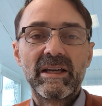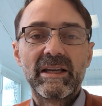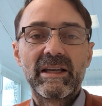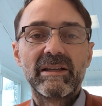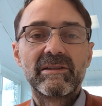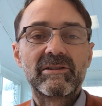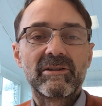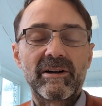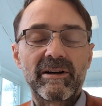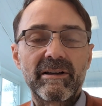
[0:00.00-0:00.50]

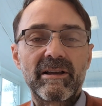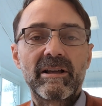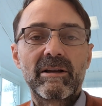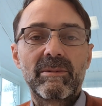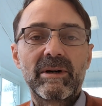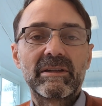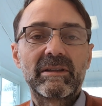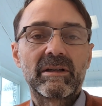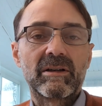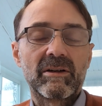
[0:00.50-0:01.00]
He's talking
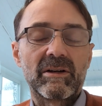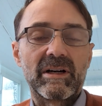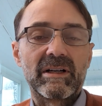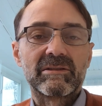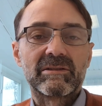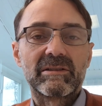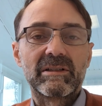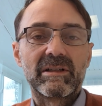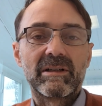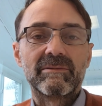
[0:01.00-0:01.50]
about the
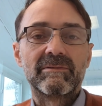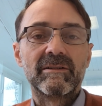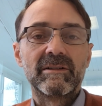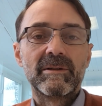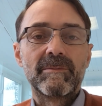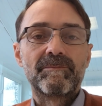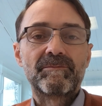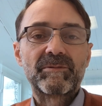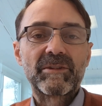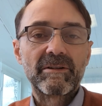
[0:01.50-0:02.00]
cost of
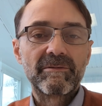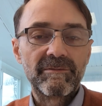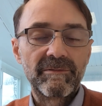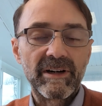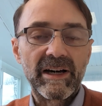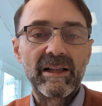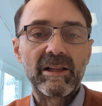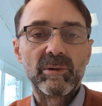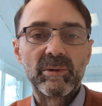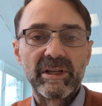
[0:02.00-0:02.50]

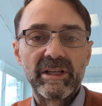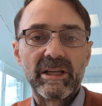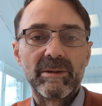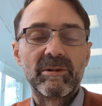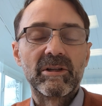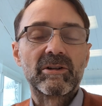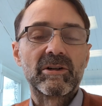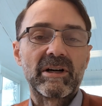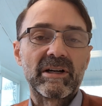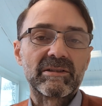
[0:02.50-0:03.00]
following him,
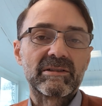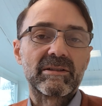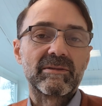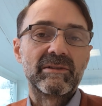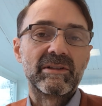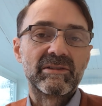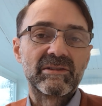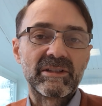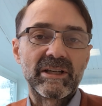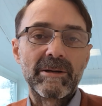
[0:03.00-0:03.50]
the cost of
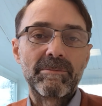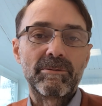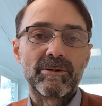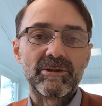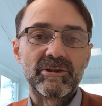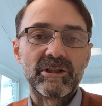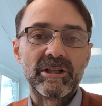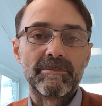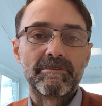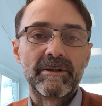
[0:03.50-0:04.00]

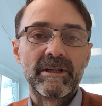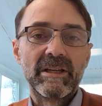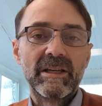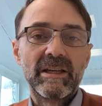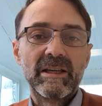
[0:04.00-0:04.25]
discipleship.